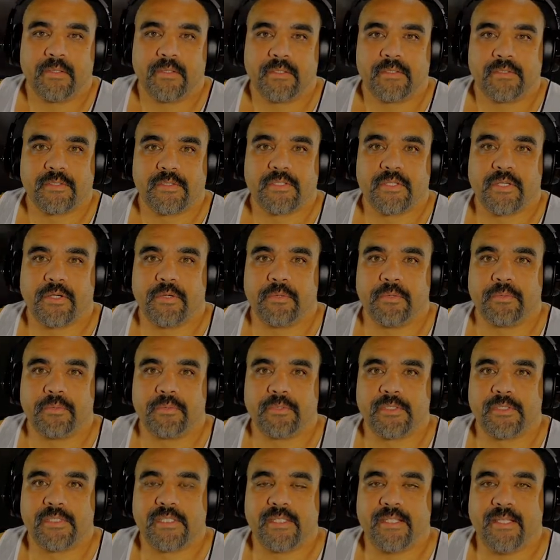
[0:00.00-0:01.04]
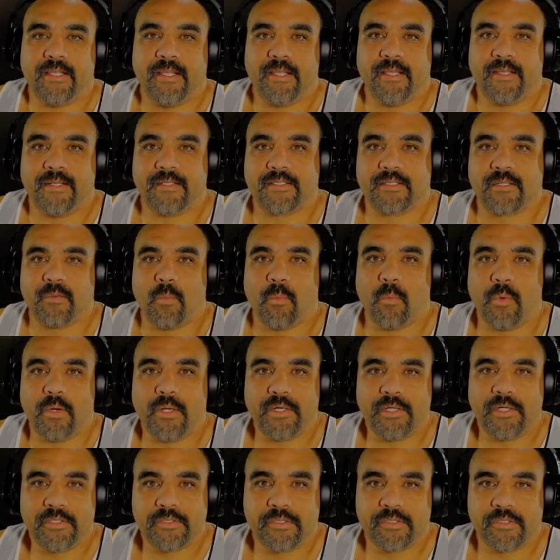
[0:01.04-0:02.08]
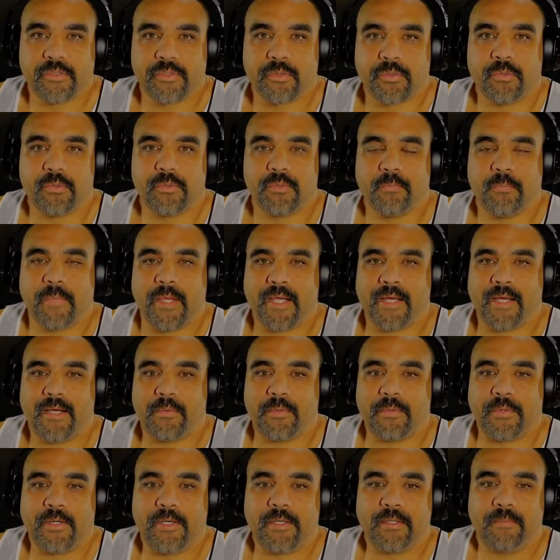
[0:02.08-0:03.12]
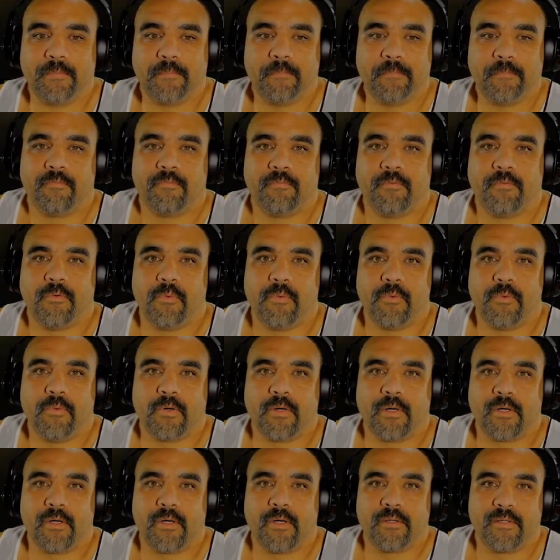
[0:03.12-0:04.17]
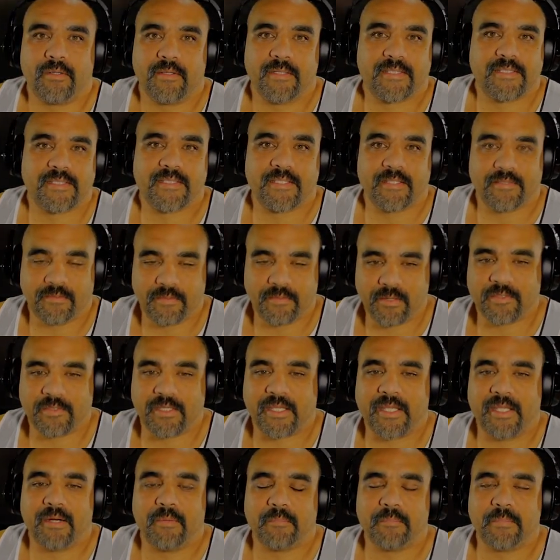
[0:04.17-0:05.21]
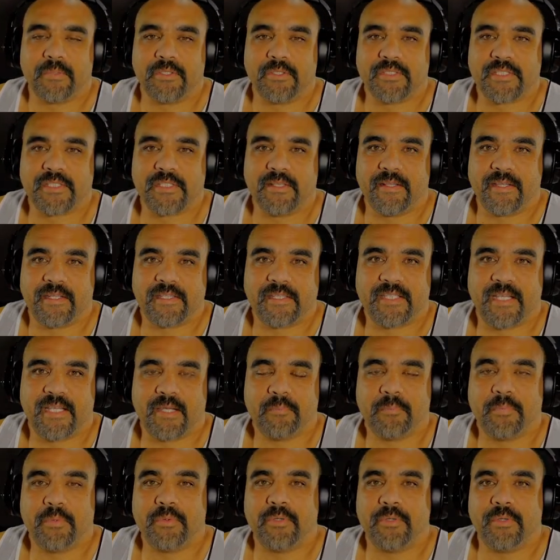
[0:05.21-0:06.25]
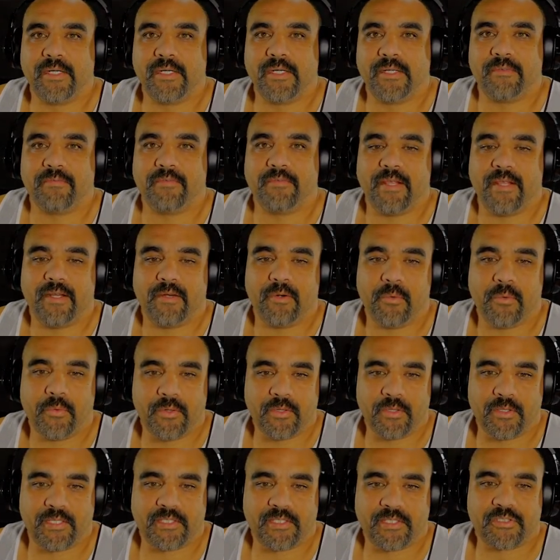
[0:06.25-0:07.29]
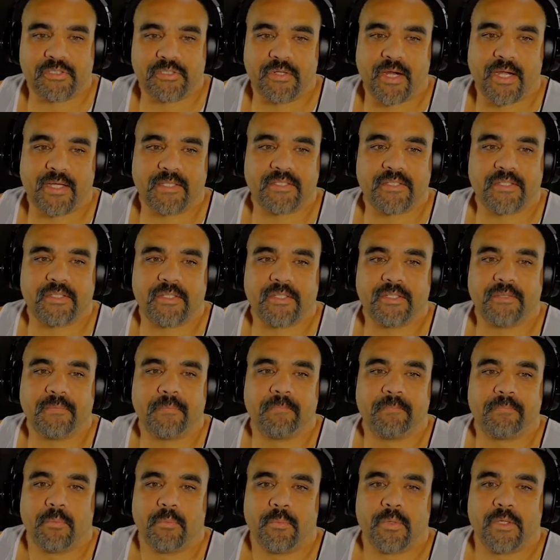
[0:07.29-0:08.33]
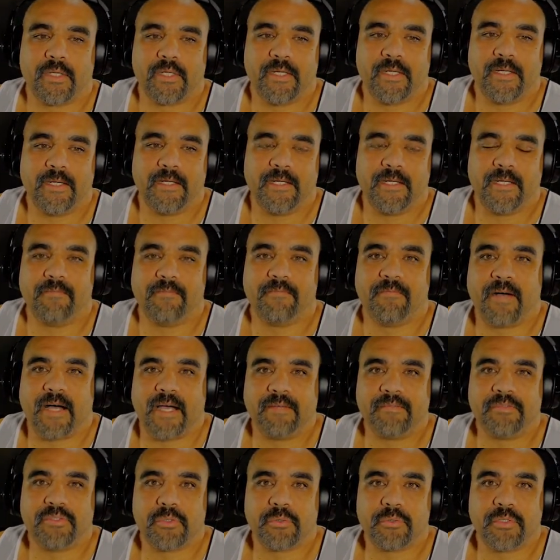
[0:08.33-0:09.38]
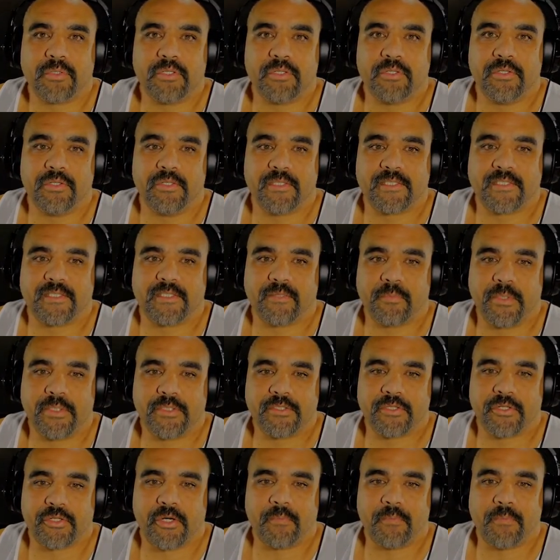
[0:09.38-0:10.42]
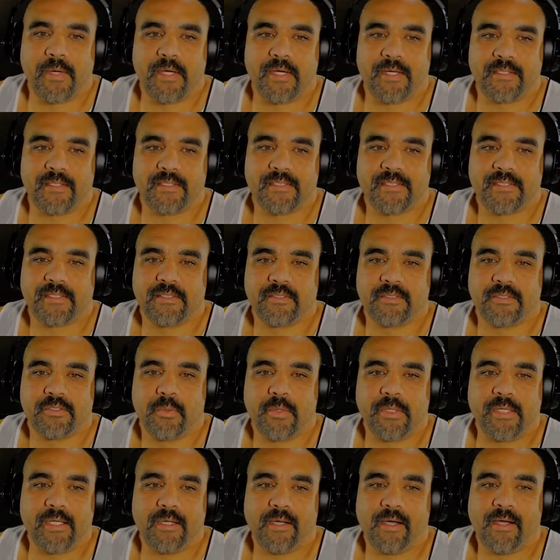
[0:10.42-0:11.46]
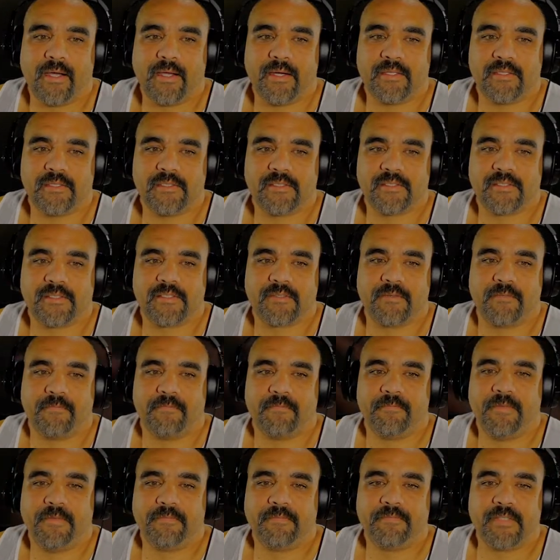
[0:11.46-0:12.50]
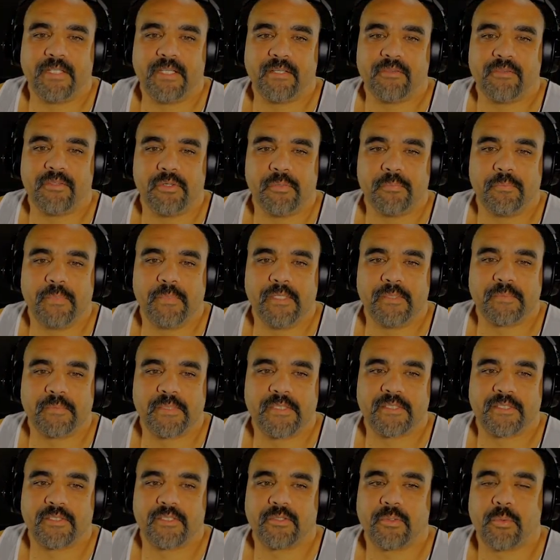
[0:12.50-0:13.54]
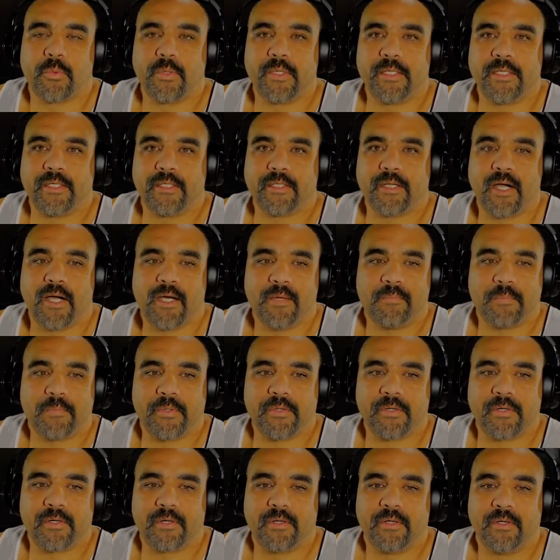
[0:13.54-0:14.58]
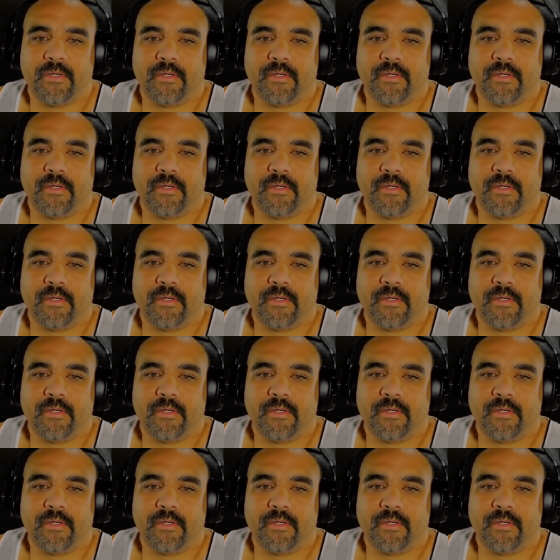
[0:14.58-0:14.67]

So to get 100 total power for, again, I'm using the example of an oil extractor. We're going to need 5 total units of wind turbines, 20 irons, 50 aluminums, 20 copper,